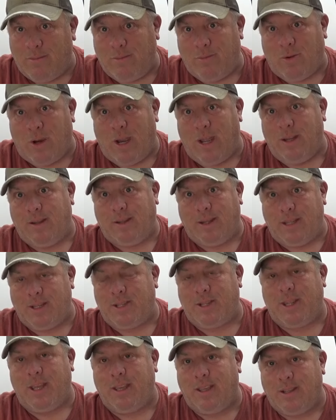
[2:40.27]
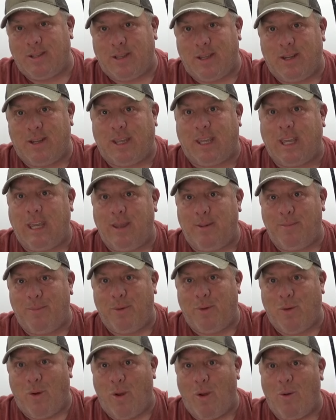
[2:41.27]
Right? This thing is going to keep
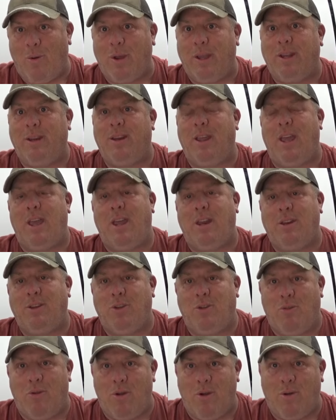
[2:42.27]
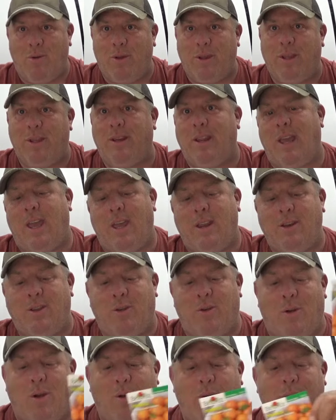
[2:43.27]
growing and growing and
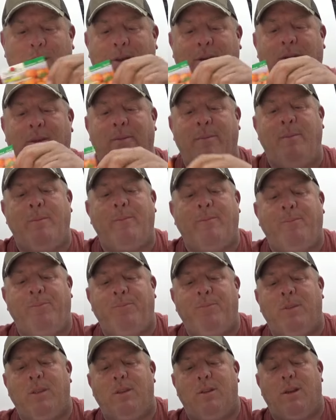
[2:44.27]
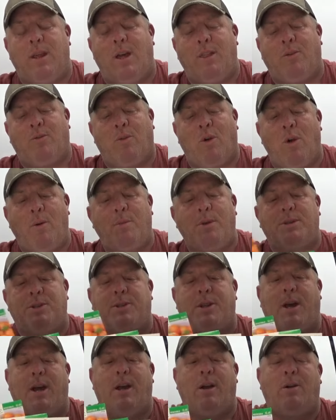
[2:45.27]
growing. Now the Roma
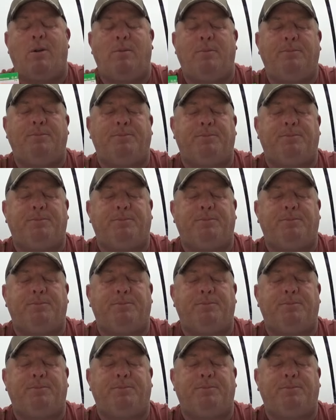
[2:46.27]
style,